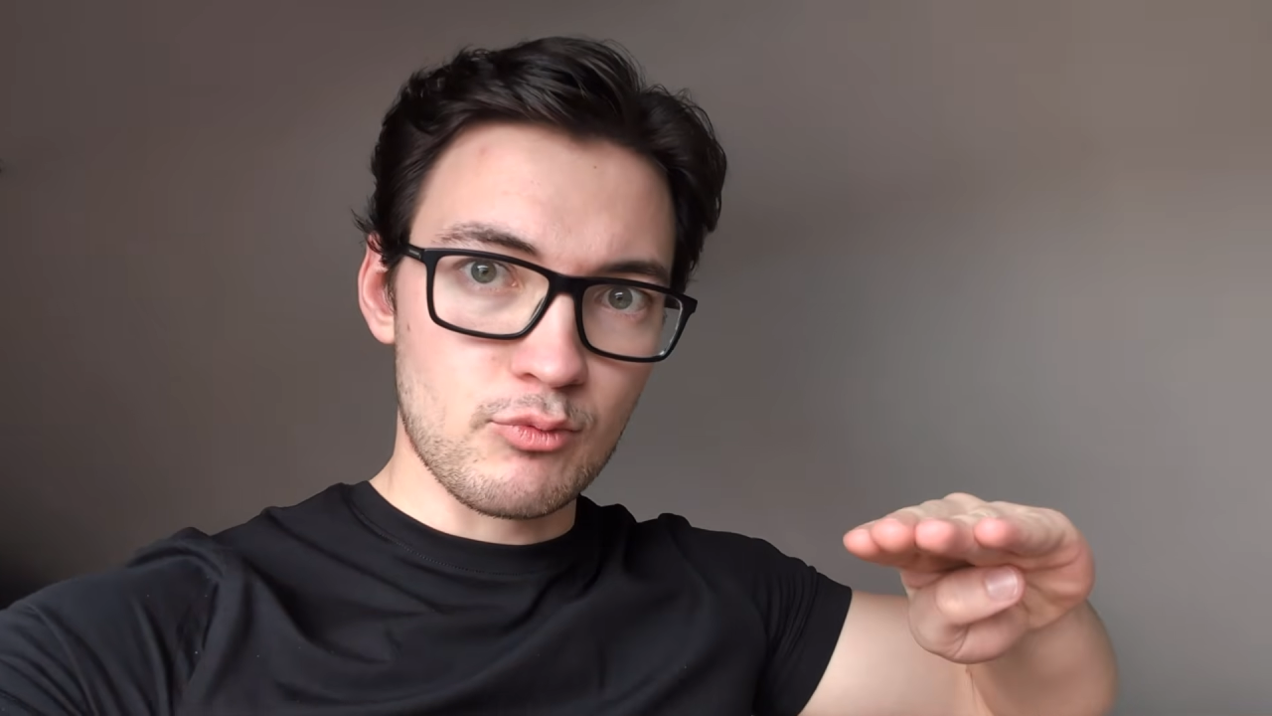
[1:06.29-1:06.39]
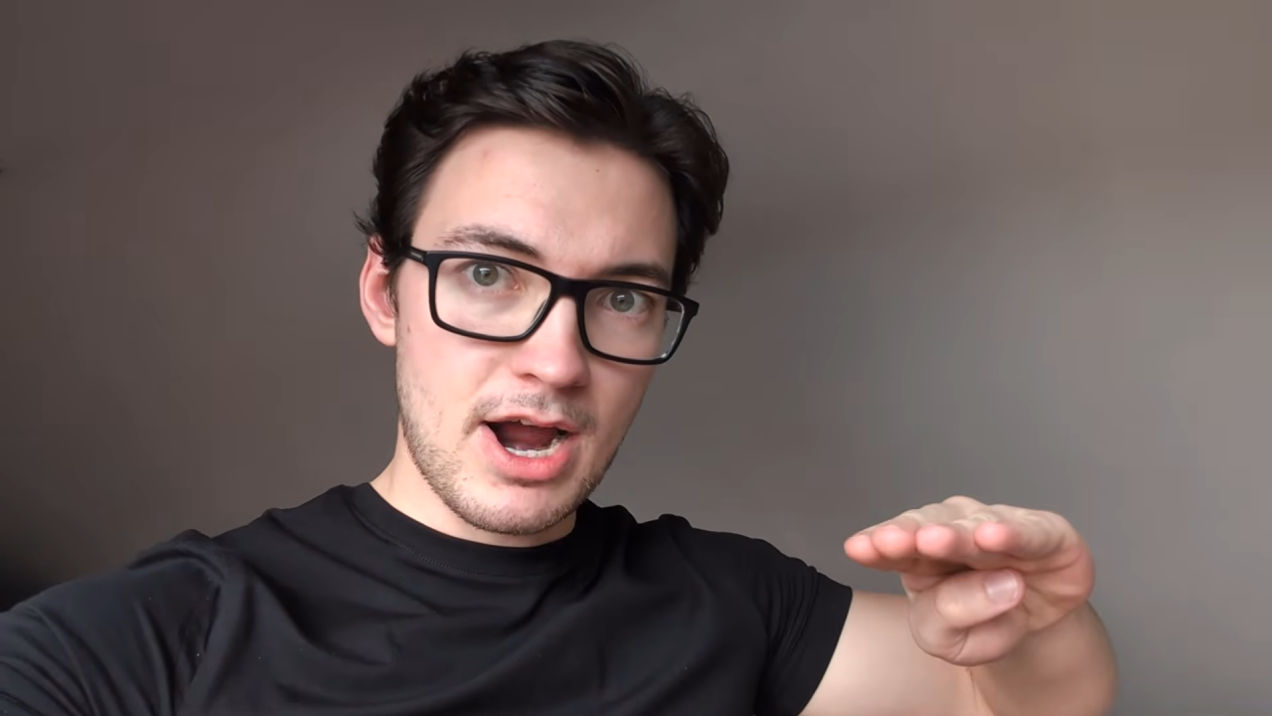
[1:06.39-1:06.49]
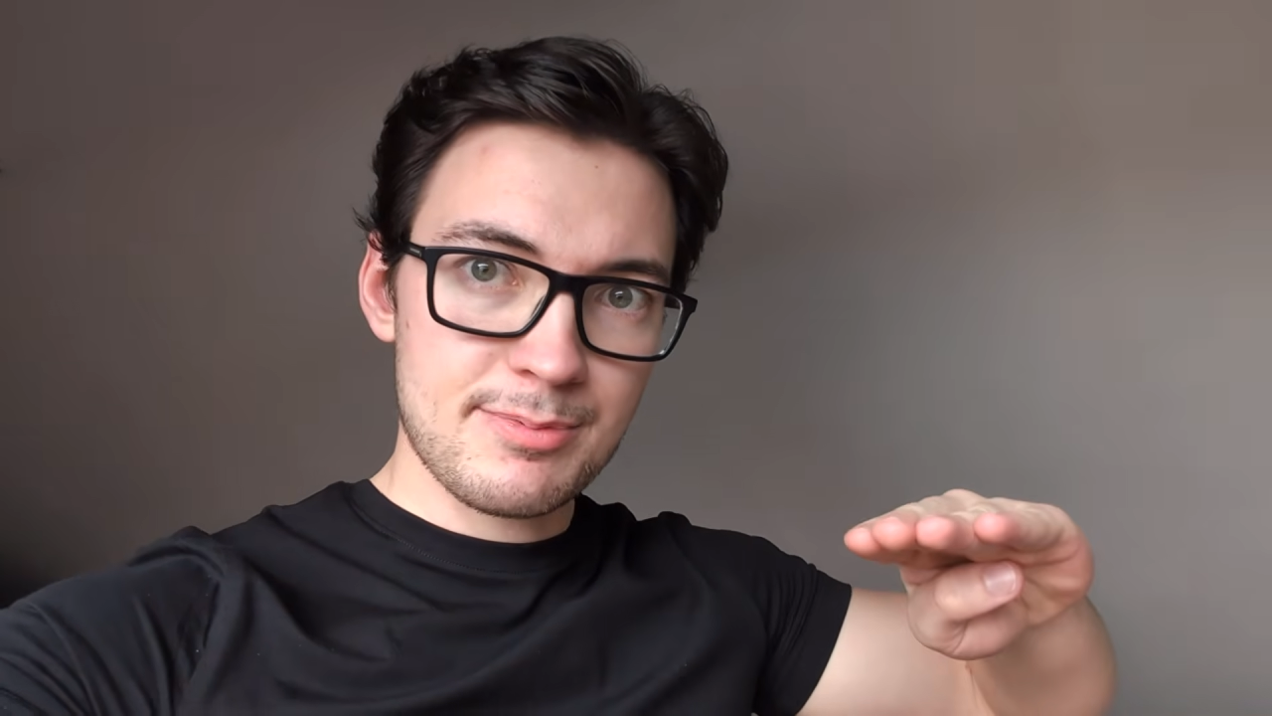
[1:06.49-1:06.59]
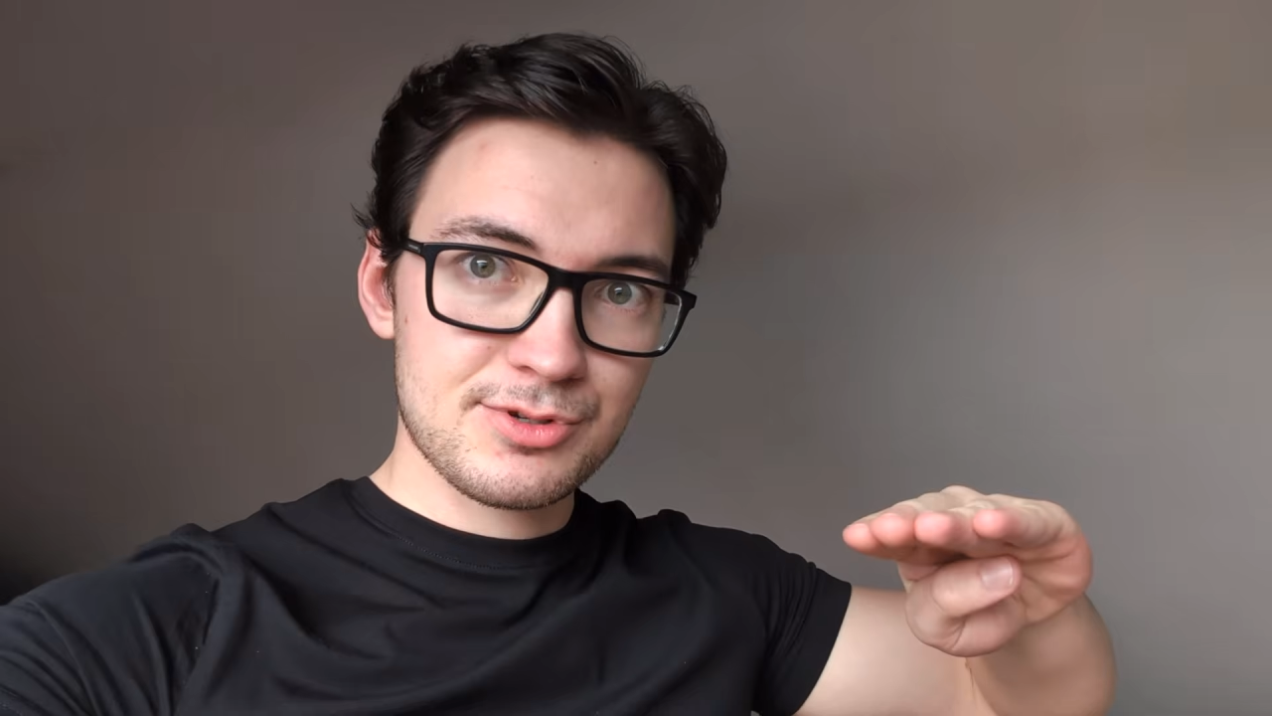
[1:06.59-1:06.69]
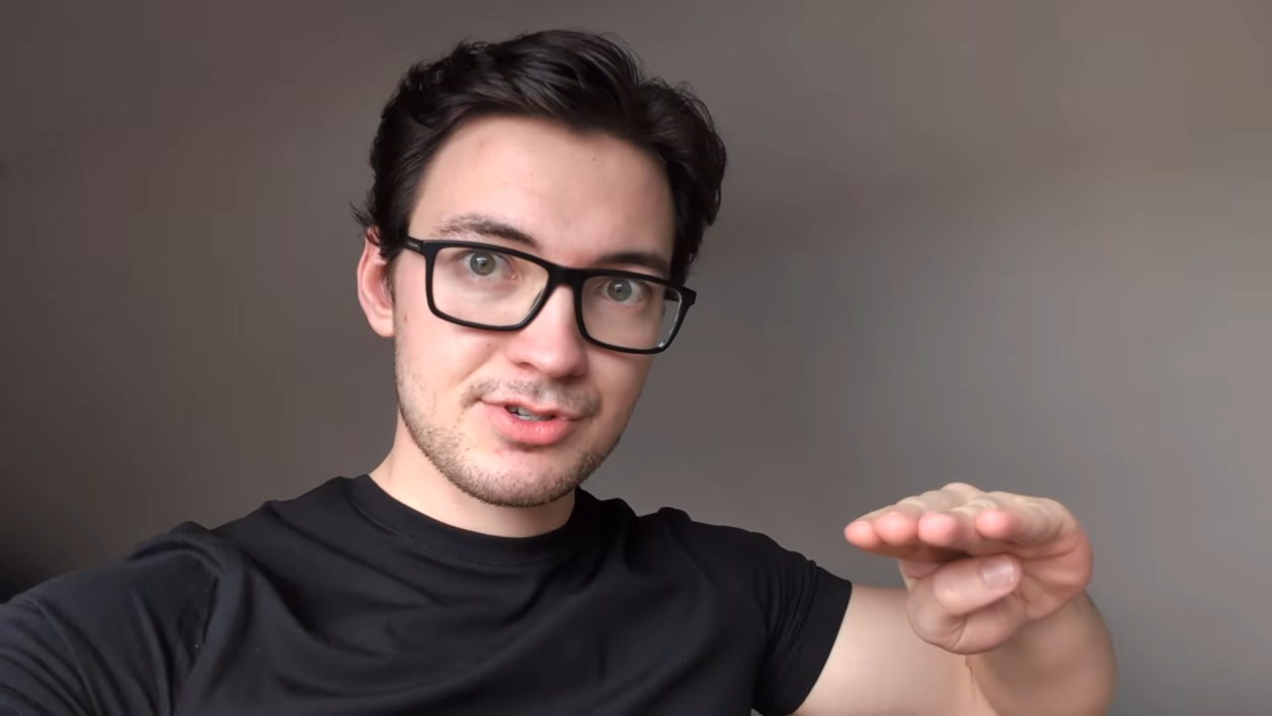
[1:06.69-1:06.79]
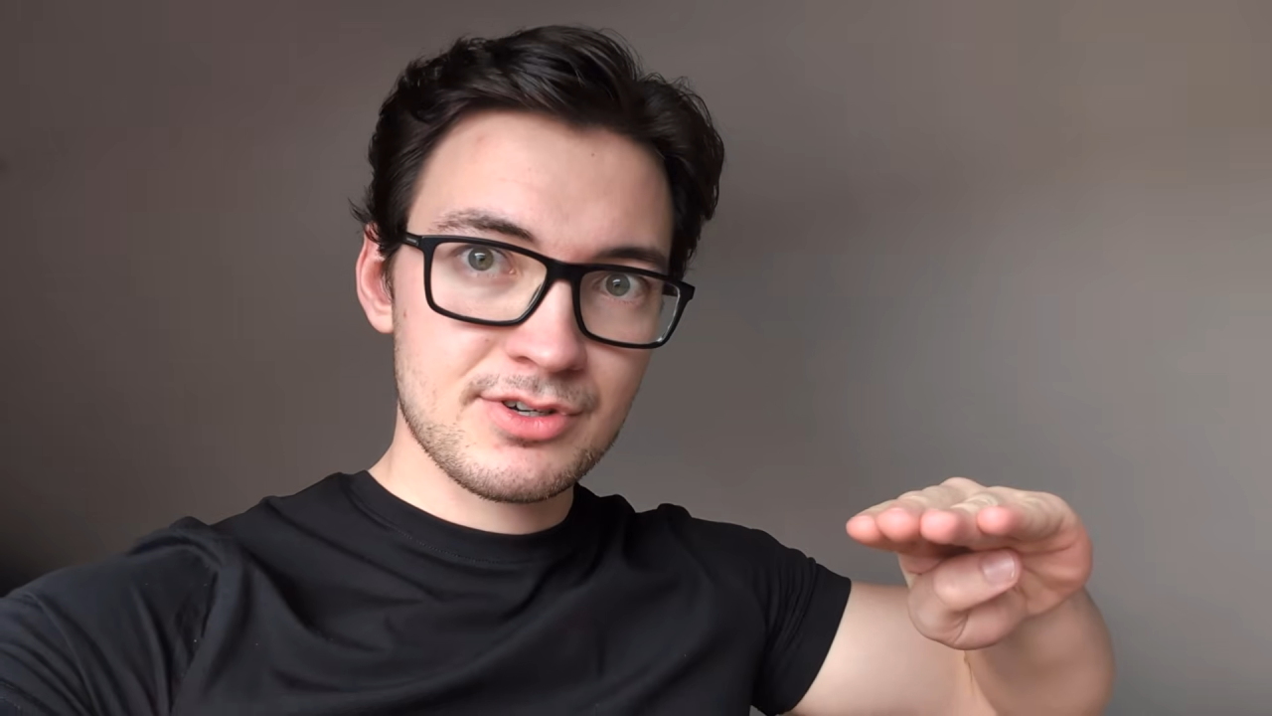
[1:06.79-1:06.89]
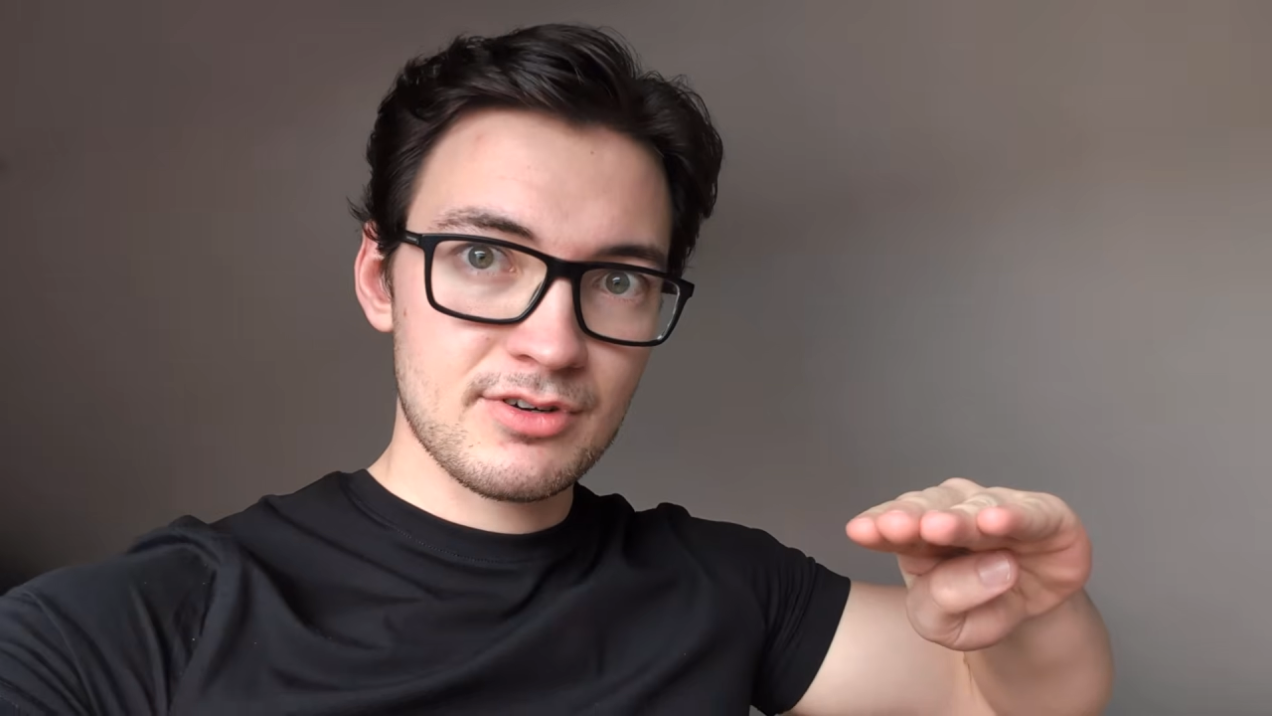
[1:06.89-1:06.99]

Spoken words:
reps